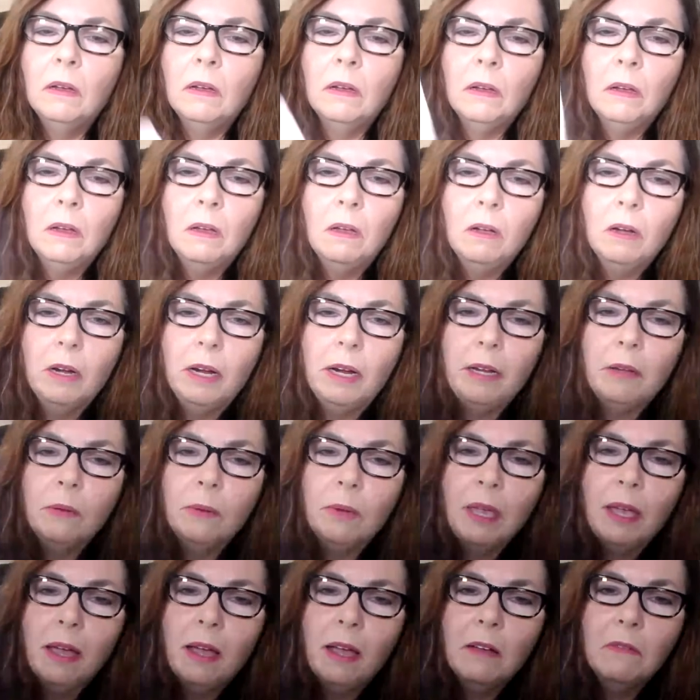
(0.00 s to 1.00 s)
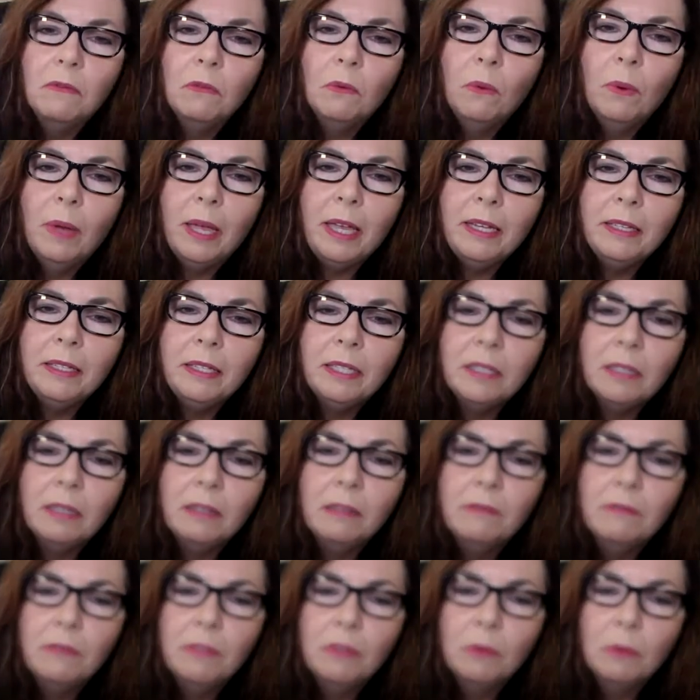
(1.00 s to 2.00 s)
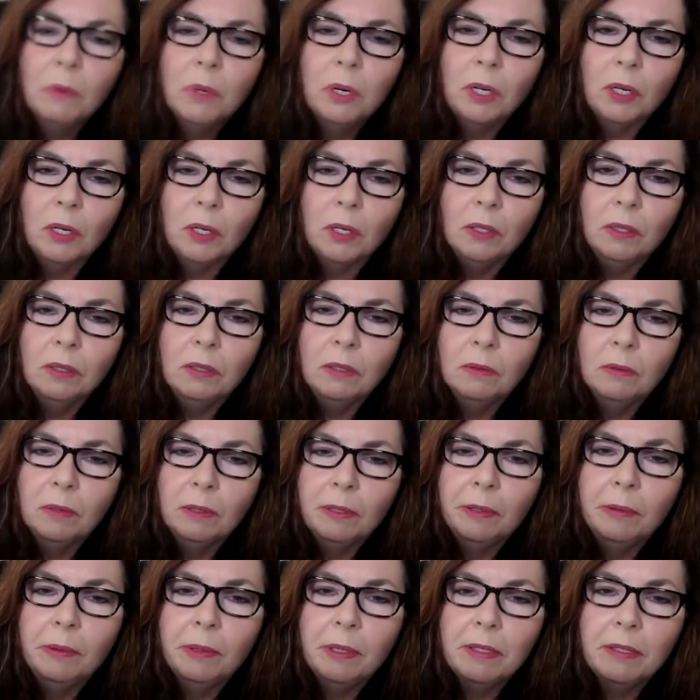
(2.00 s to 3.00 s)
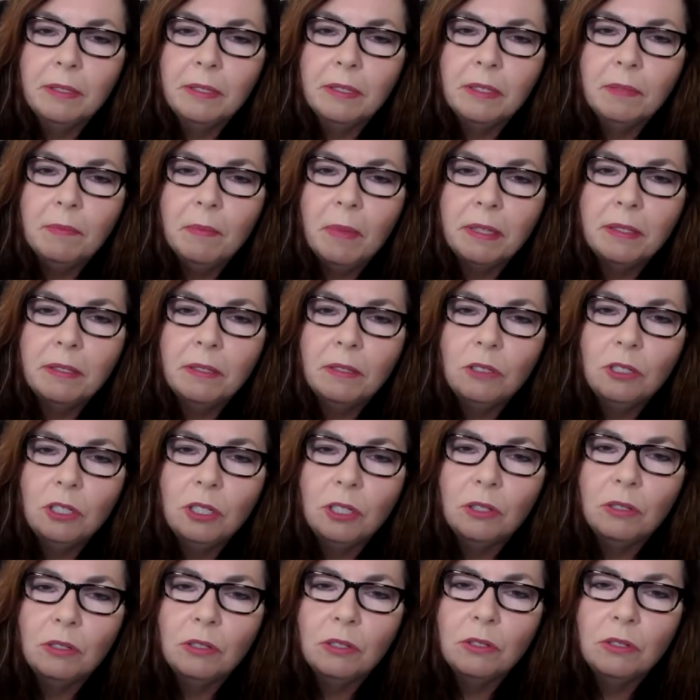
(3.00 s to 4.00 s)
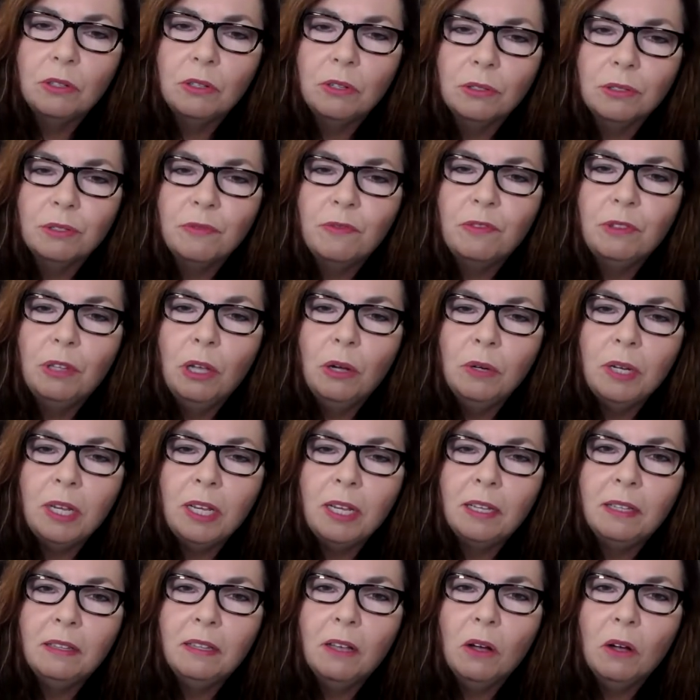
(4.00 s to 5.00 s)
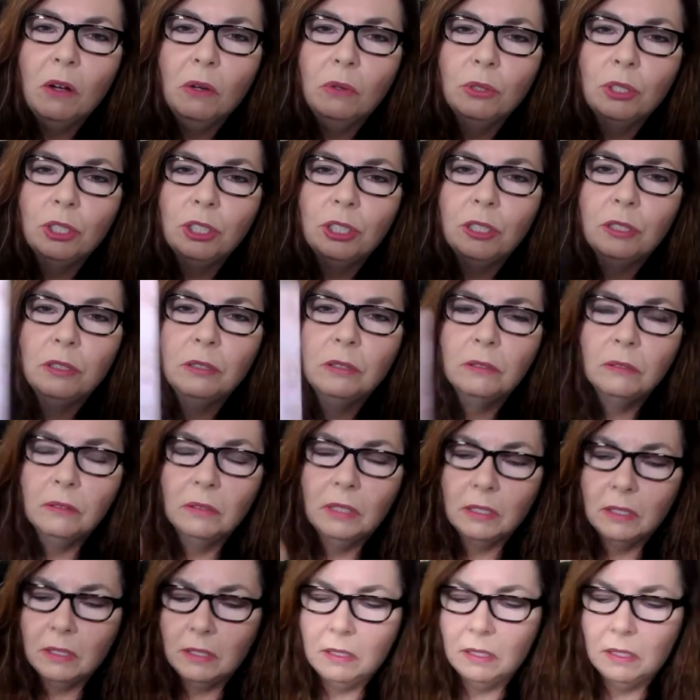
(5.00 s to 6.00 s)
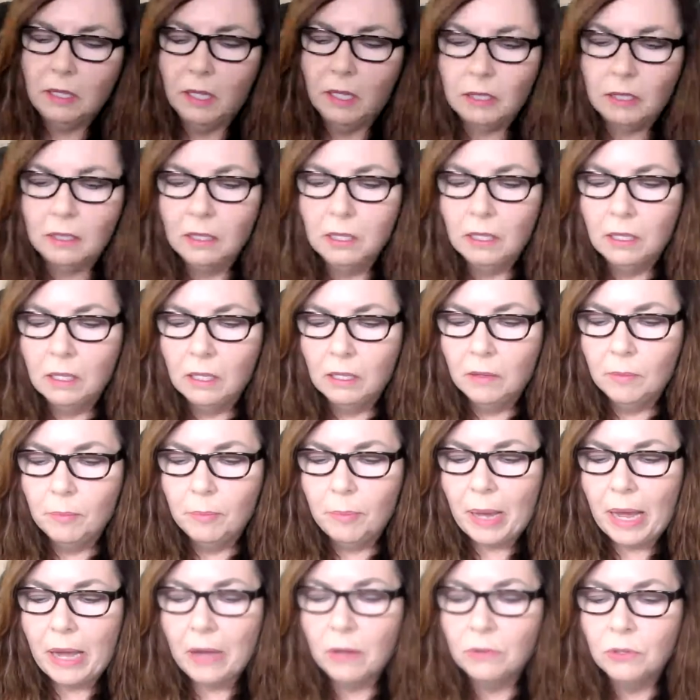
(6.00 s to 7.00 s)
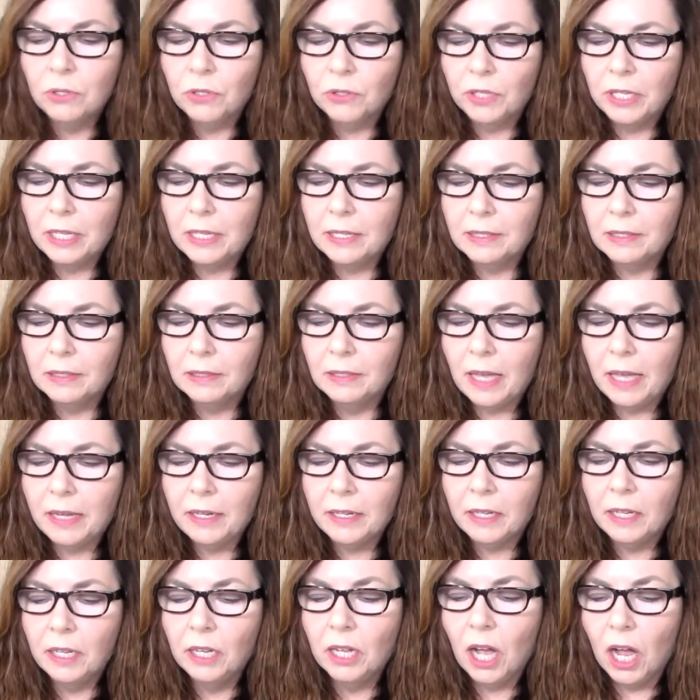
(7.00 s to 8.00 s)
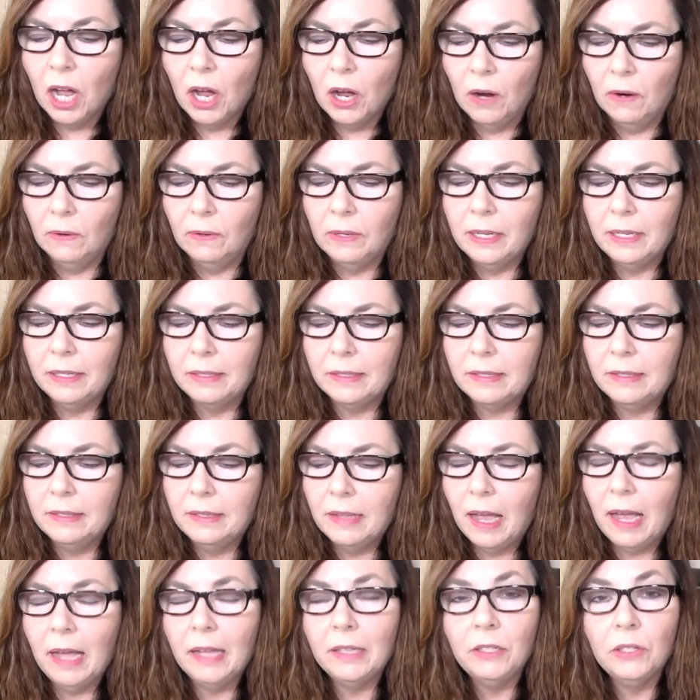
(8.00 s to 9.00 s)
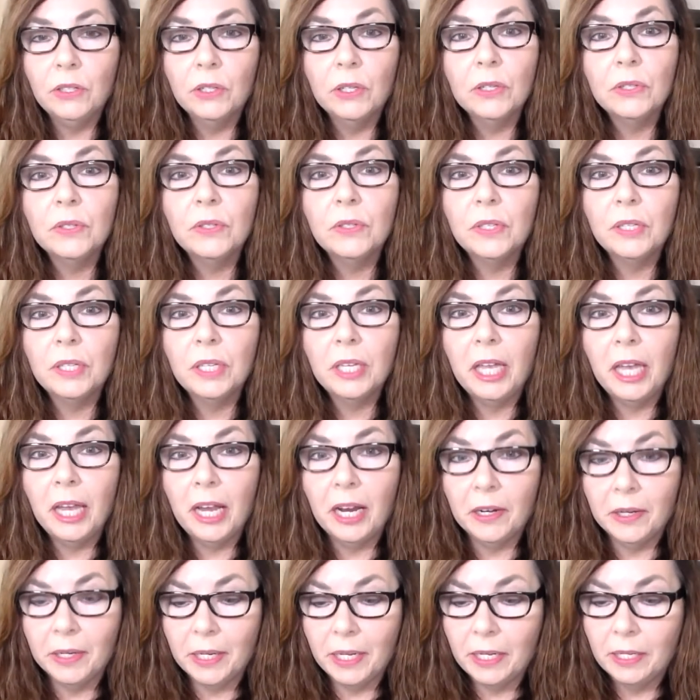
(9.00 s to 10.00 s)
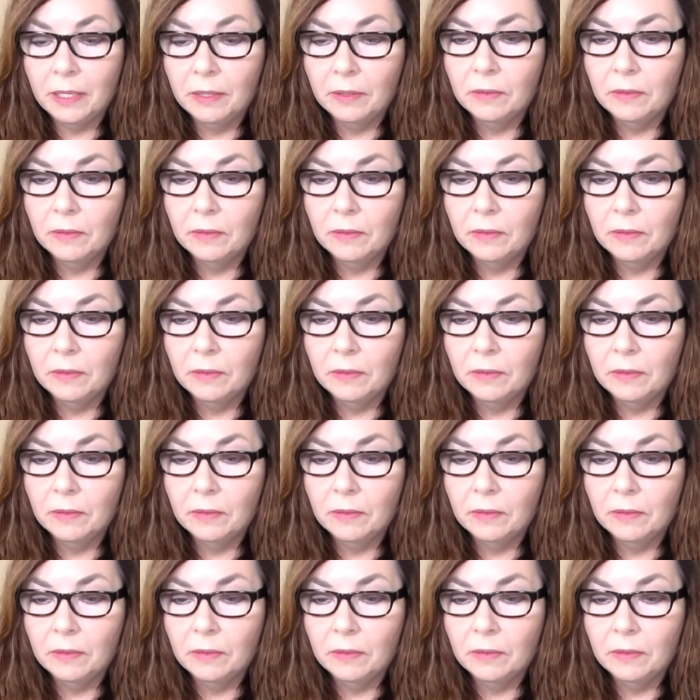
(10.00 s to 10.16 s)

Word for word: All right, we have weight of the world. All right, what is this message here? This girl's floating in the ocean. Let's see. Boundaries, let it go. It's not yours to carry.